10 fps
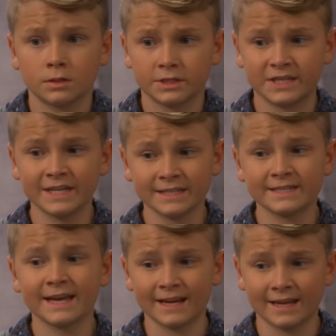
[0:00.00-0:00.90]
She's
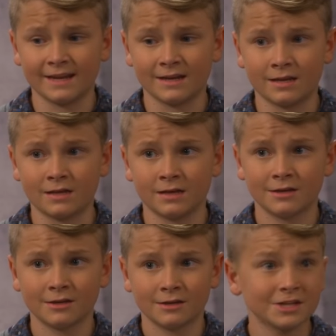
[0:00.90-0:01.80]
getting it.
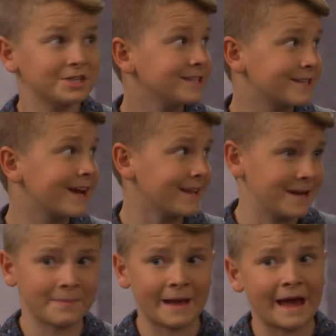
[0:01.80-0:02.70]
She's getting
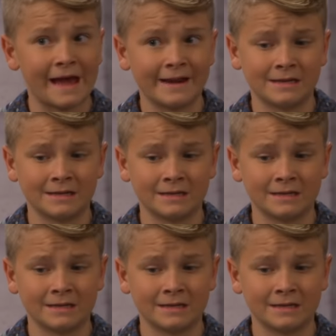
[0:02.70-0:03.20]
it bad.